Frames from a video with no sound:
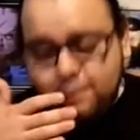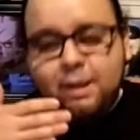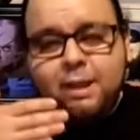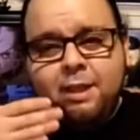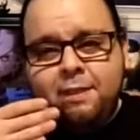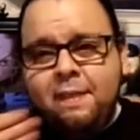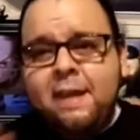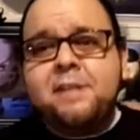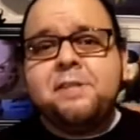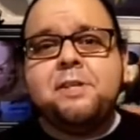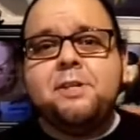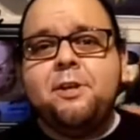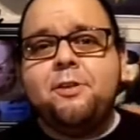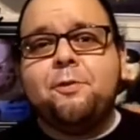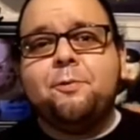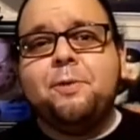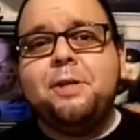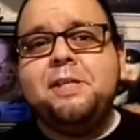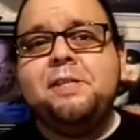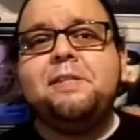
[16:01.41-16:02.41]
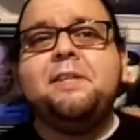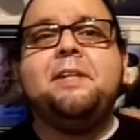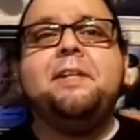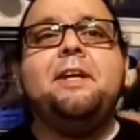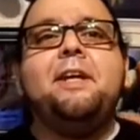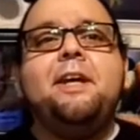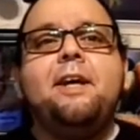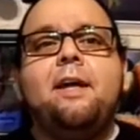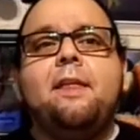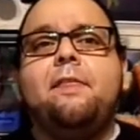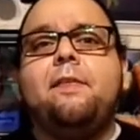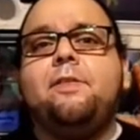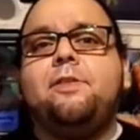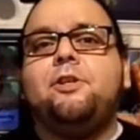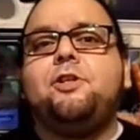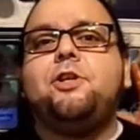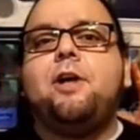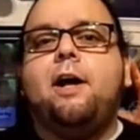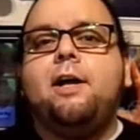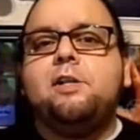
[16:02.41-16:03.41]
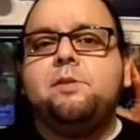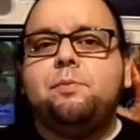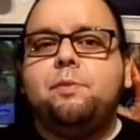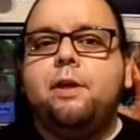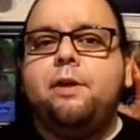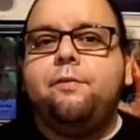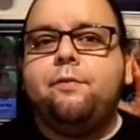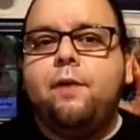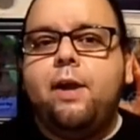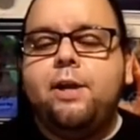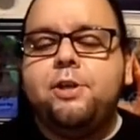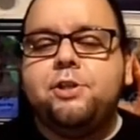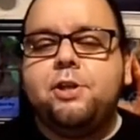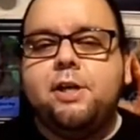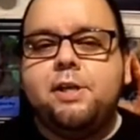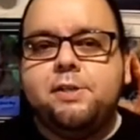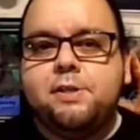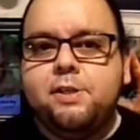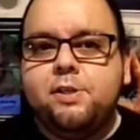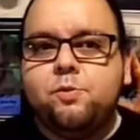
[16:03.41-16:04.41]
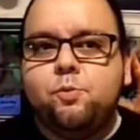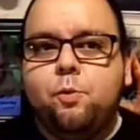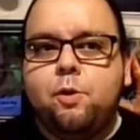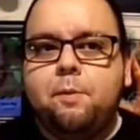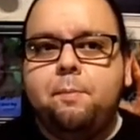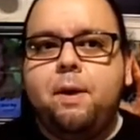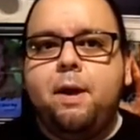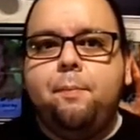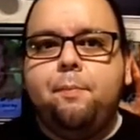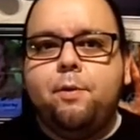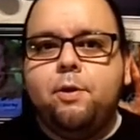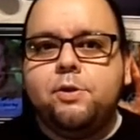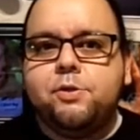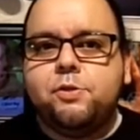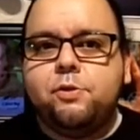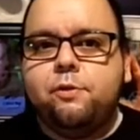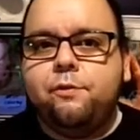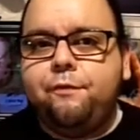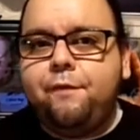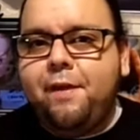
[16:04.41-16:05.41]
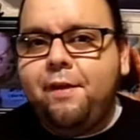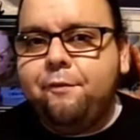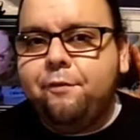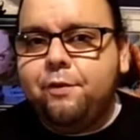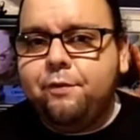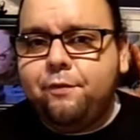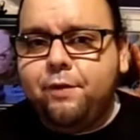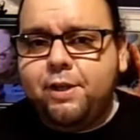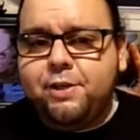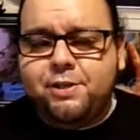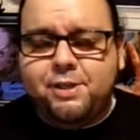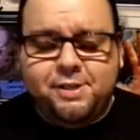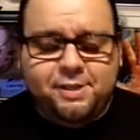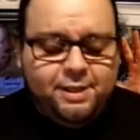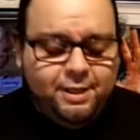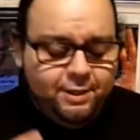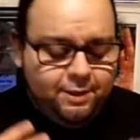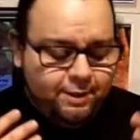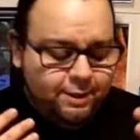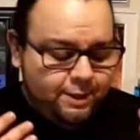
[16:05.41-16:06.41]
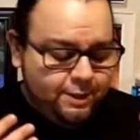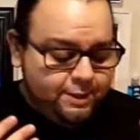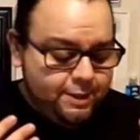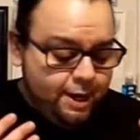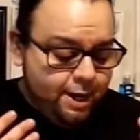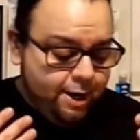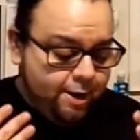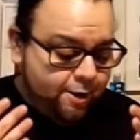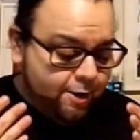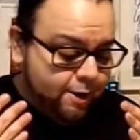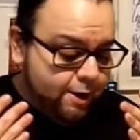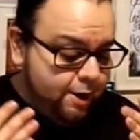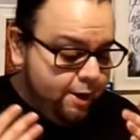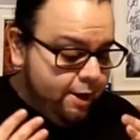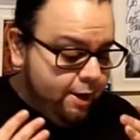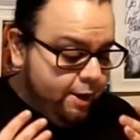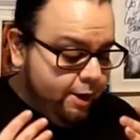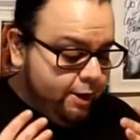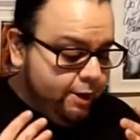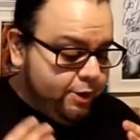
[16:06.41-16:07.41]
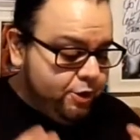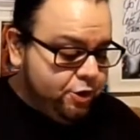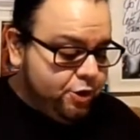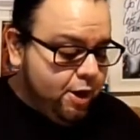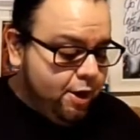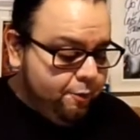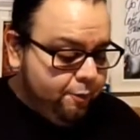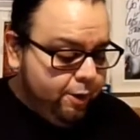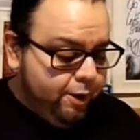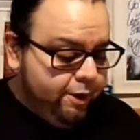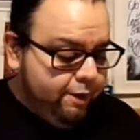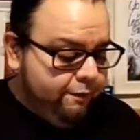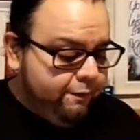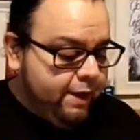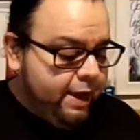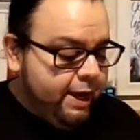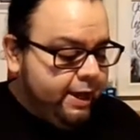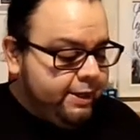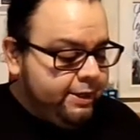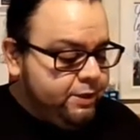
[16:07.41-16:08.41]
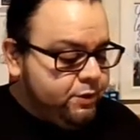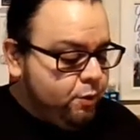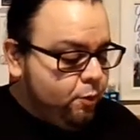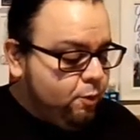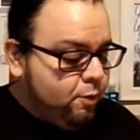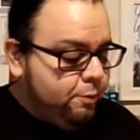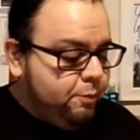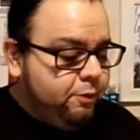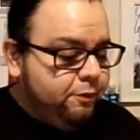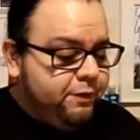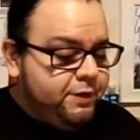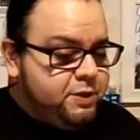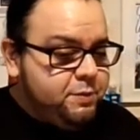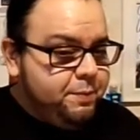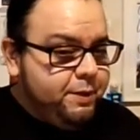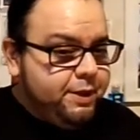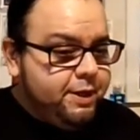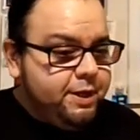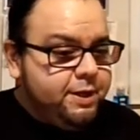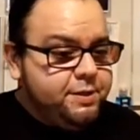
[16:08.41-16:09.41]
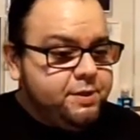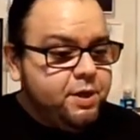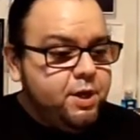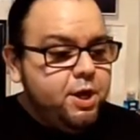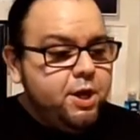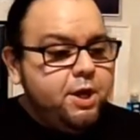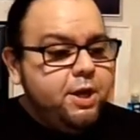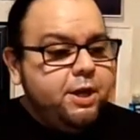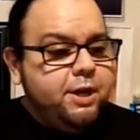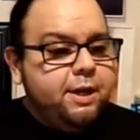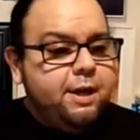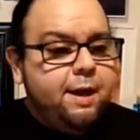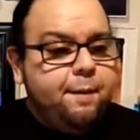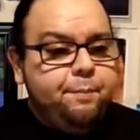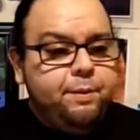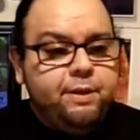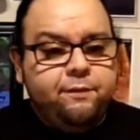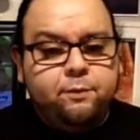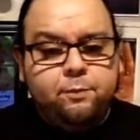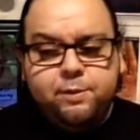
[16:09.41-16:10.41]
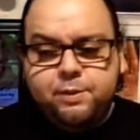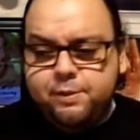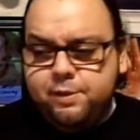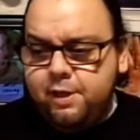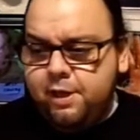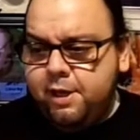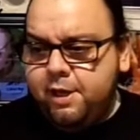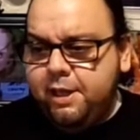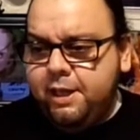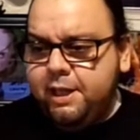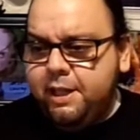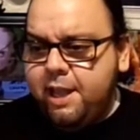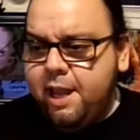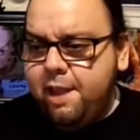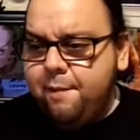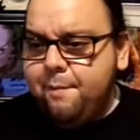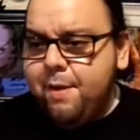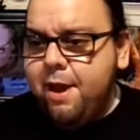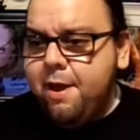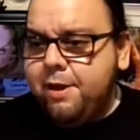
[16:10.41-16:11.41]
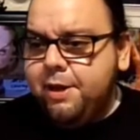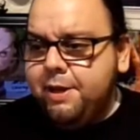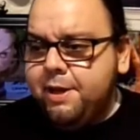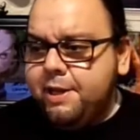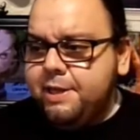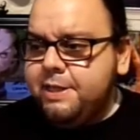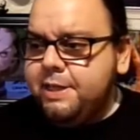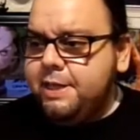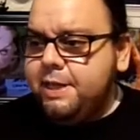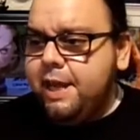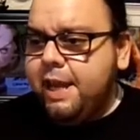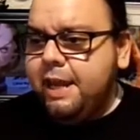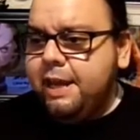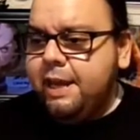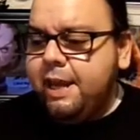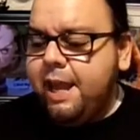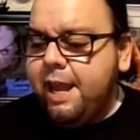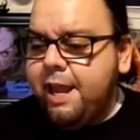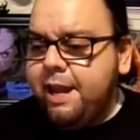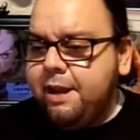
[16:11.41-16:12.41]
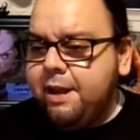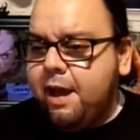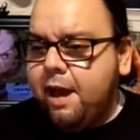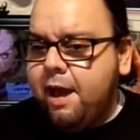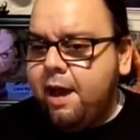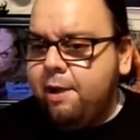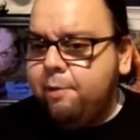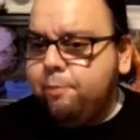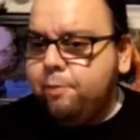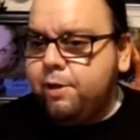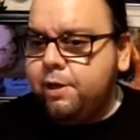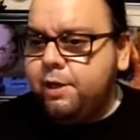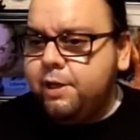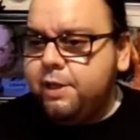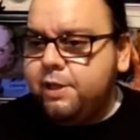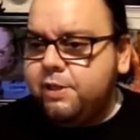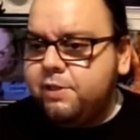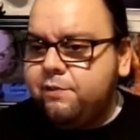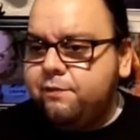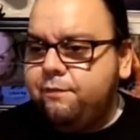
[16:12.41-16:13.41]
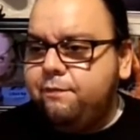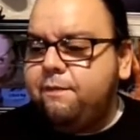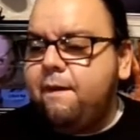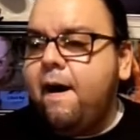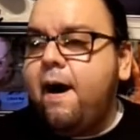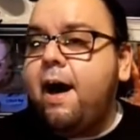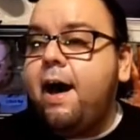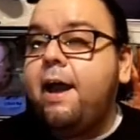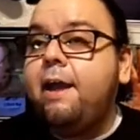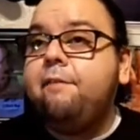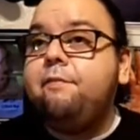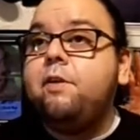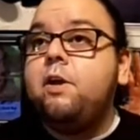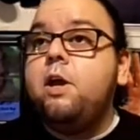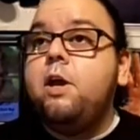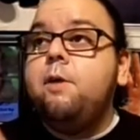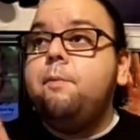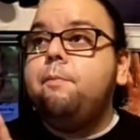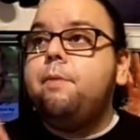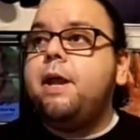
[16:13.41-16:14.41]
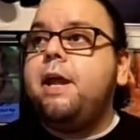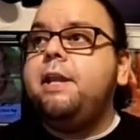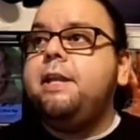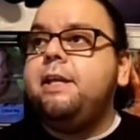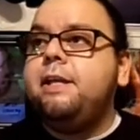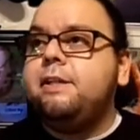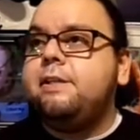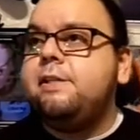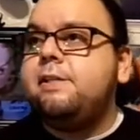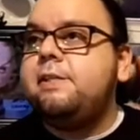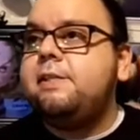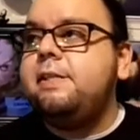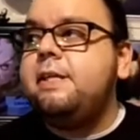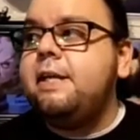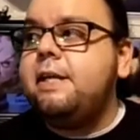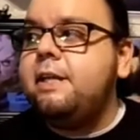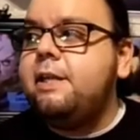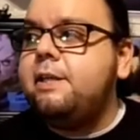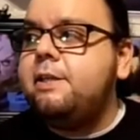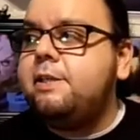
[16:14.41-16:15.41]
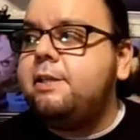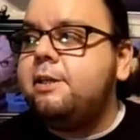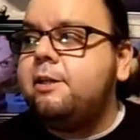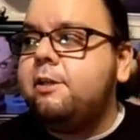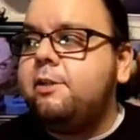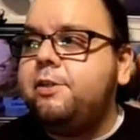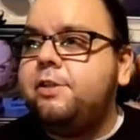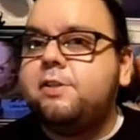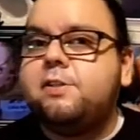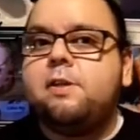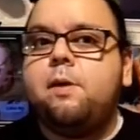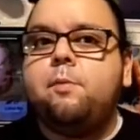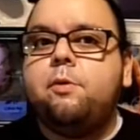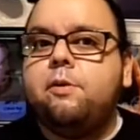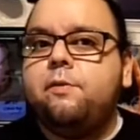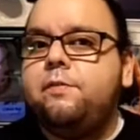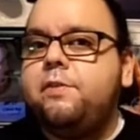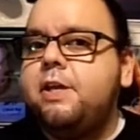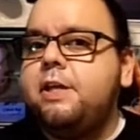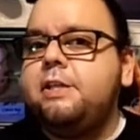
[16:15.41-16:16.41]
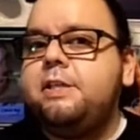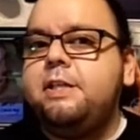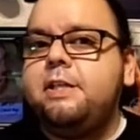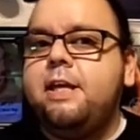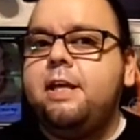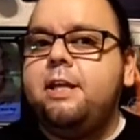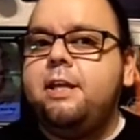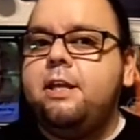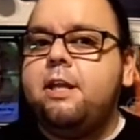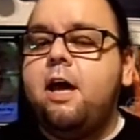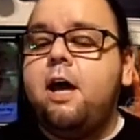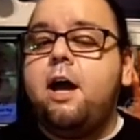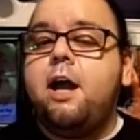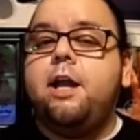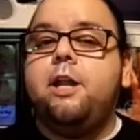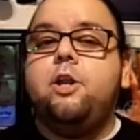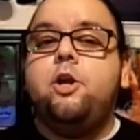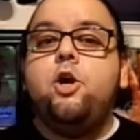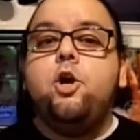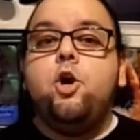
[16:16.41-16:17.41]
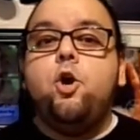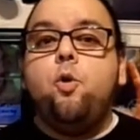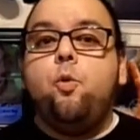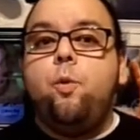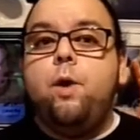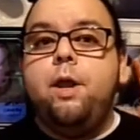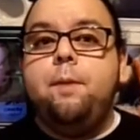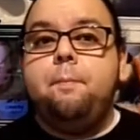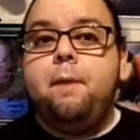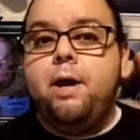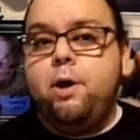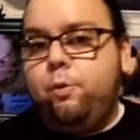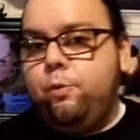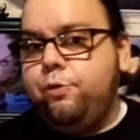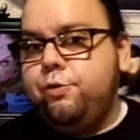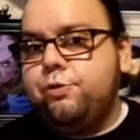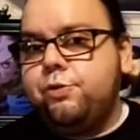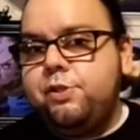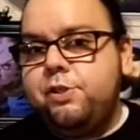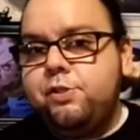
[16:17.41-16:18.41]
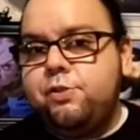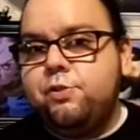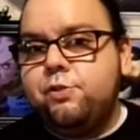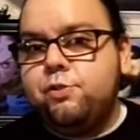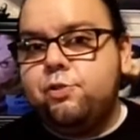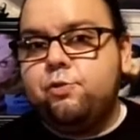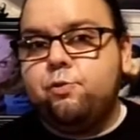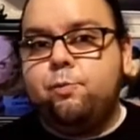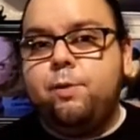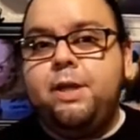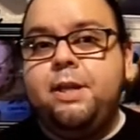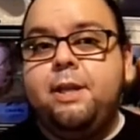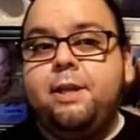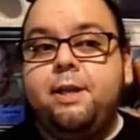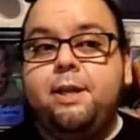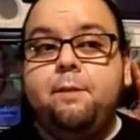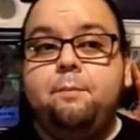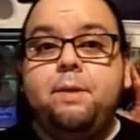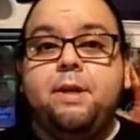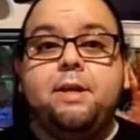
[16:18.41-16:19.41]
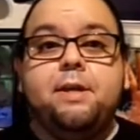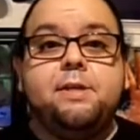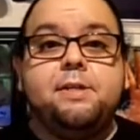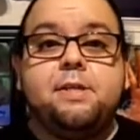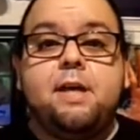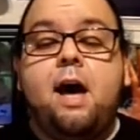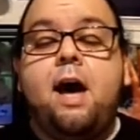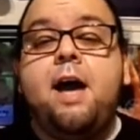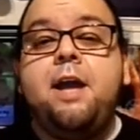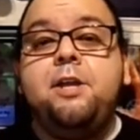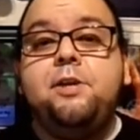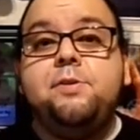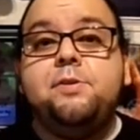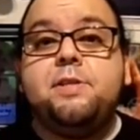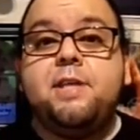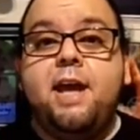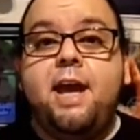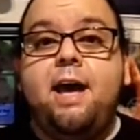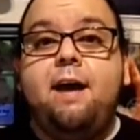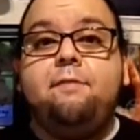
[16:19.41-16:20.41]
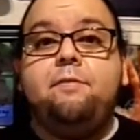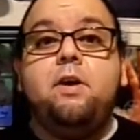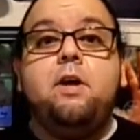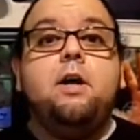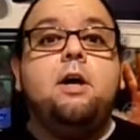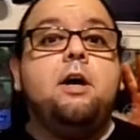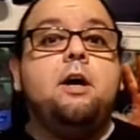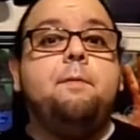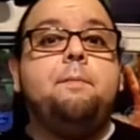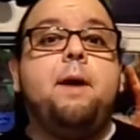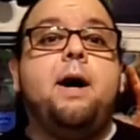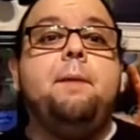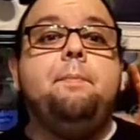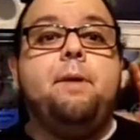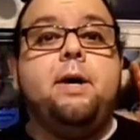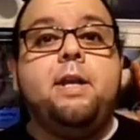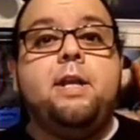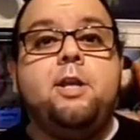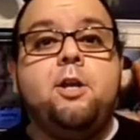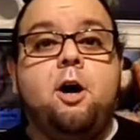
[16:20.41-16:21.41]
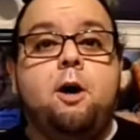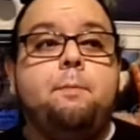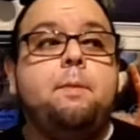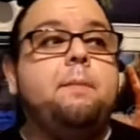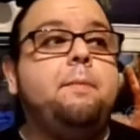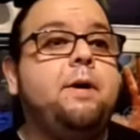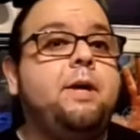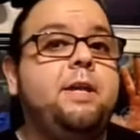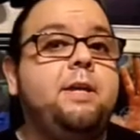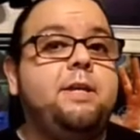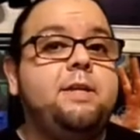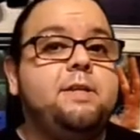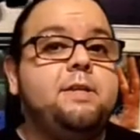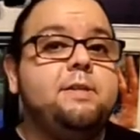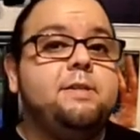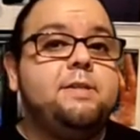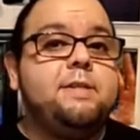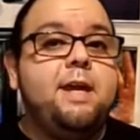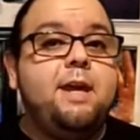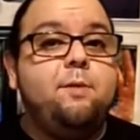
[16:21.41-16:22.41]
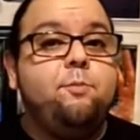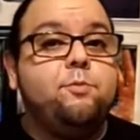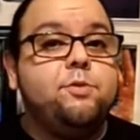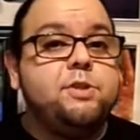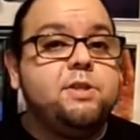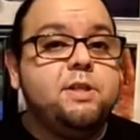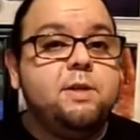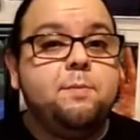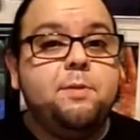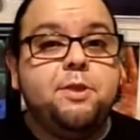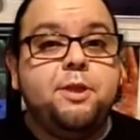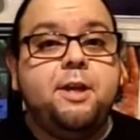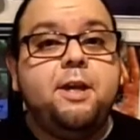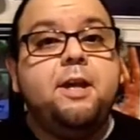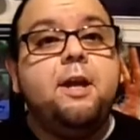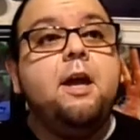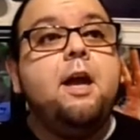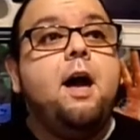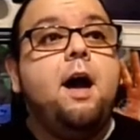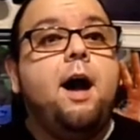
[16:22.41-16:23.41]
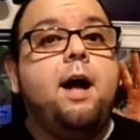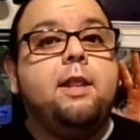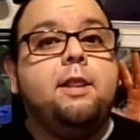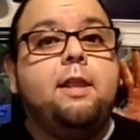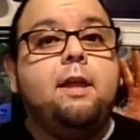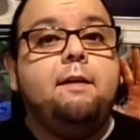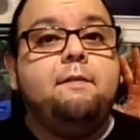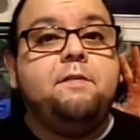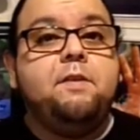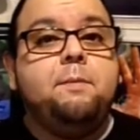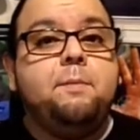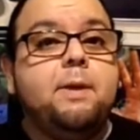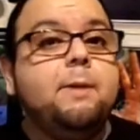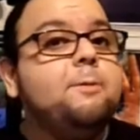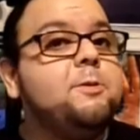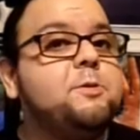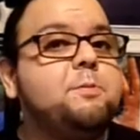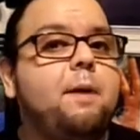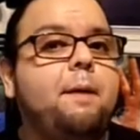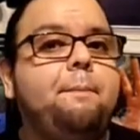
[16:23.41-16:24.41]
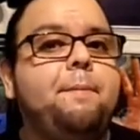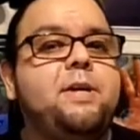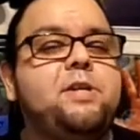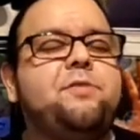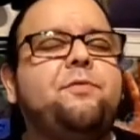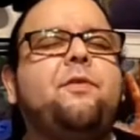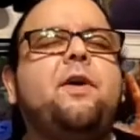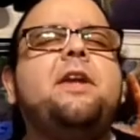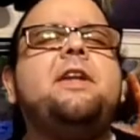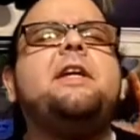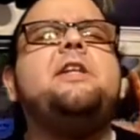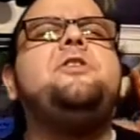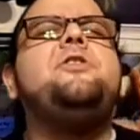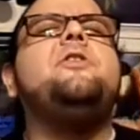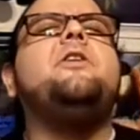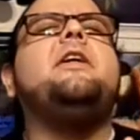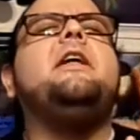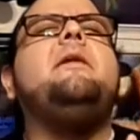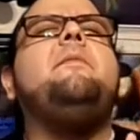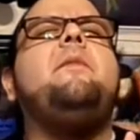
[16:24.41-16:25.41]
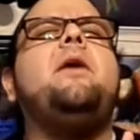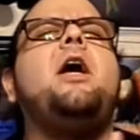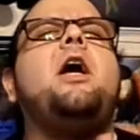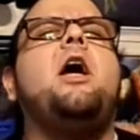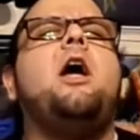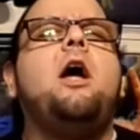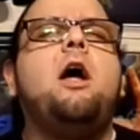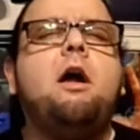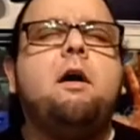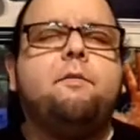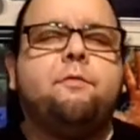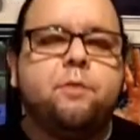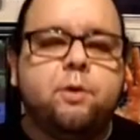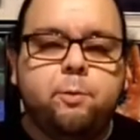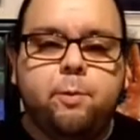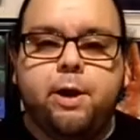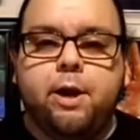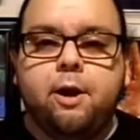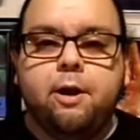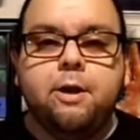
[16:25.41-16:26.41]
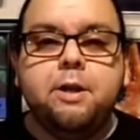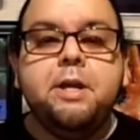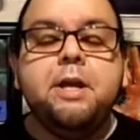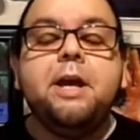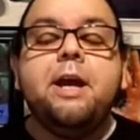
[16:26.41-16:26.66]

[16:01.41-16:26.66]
And that's another reason that the Child's Play franchise is one of my personal favorite franchises in the entire genre of 80s horror movies, because I believe it came out in 1988. I was 5, but I didn't get to see it until the summer of 1989 when my older sisters rented it, because I used to have a My Buddy doll. My buddy's name was Timothy. I loved him. He was my best friend. I took him everywhere.